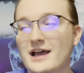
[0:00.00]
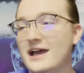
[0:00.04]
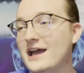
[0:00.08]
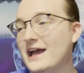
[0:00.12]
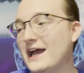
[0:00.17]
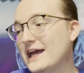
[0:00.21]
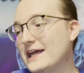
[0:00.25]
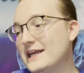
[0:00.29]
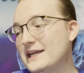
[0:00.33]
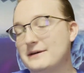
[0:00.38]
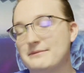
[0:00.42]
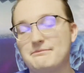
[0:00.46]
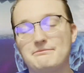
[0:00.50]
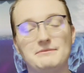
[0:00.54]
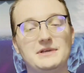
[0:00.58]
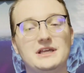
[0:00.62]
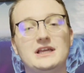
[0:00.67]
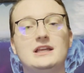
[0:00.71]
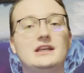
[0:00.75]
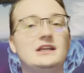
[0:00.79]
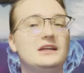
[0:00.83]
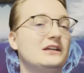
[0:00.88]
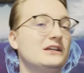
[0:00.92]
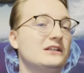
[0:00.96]
and
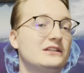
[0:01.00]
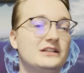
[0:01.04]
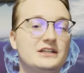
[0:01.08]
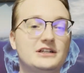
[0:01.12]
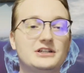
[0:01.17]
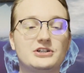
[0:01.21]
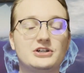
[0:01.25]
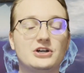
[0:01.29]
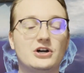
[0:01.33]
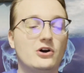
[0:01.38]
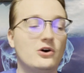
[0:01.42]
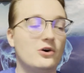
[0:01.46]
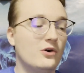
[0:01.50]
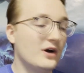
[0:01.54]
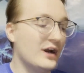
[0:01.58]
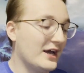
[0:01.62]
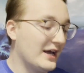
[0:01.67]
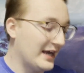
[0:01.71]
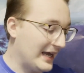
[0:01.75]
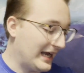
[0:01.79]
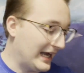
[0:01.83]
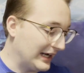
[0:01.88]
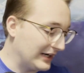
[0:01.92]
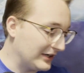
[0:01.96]
immediately immediately go
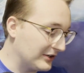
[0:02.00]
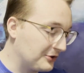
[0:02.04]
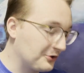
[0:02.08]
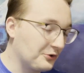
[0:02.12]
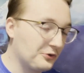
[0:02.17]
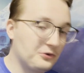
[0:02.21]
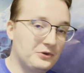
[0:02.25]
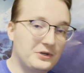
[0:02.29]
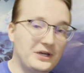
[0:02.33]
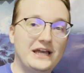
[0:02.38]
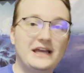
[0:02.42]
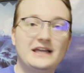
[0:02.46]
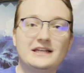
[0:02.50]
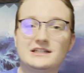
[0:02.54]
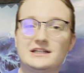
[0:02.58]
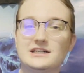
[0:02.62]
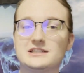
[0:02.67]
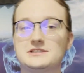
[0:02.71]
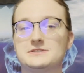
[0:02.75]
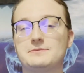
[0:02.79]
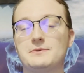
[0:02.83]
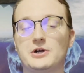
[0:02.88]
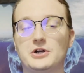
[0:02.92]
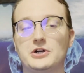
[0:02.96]
and create a
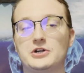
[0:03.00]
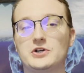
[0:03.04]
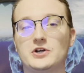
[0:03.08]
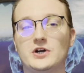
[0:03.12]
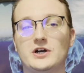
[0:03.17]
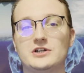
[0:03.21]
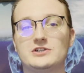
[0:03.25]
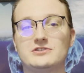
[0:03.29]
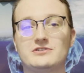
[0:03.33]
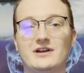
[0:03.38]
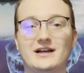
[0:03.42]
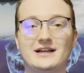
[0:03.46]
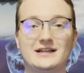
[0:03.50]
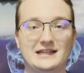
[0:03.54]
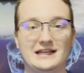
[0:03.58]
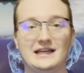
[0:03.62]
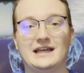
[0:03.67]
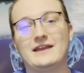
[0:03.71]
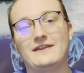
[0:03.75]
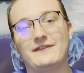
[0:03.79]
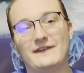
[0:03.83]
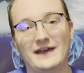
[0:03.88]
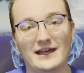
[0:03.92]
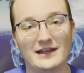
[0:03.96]
smart contract
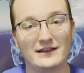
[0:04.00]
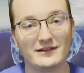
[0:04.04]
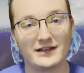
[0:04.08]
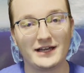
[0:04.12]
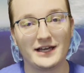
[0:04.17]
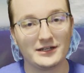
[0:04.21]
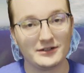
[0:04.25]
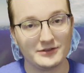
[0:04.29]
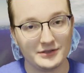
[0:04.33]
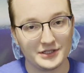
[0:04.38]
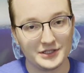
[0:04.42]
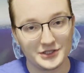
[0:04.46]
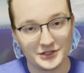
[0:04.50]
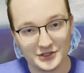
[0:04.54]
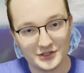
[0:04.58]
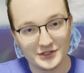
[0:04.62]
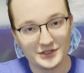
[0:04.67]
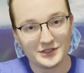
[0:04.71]
in that language.